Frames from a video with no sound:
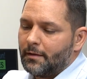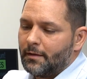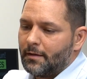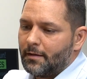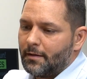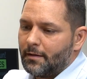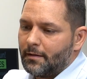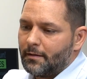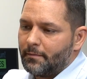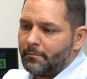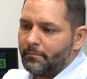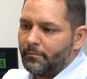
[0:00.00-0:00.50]

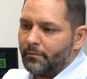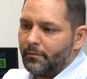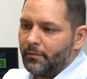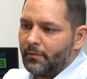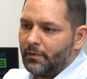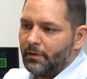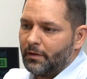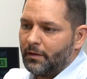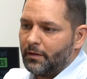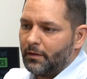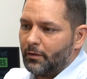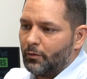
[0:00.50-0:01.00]

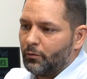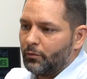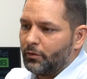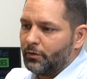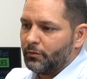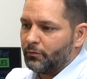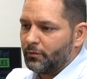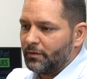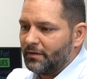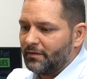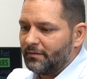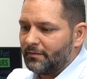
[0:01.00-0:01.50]
The
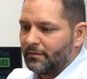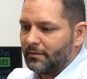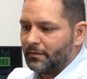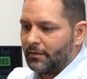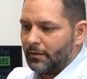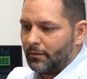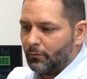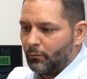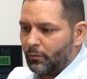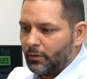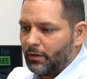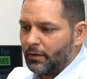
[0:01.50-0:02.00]
only reason
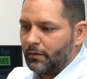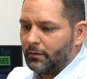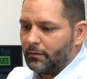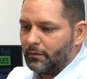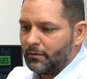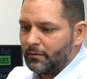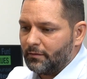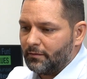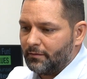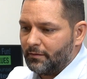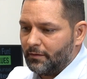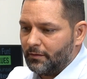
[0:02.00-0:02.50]
that we
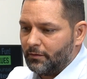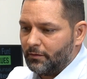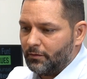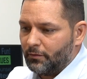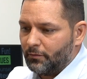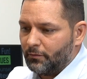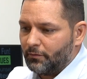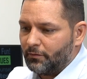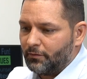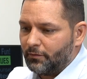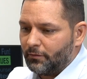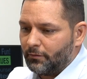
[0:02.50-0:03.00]

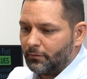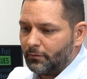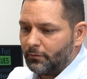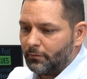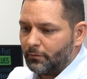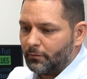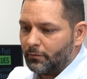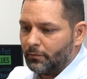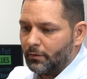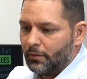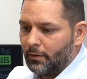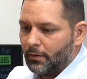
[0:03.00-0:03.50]
continue
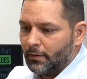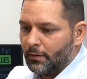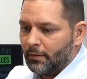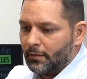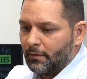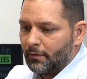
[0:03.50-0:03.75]
to,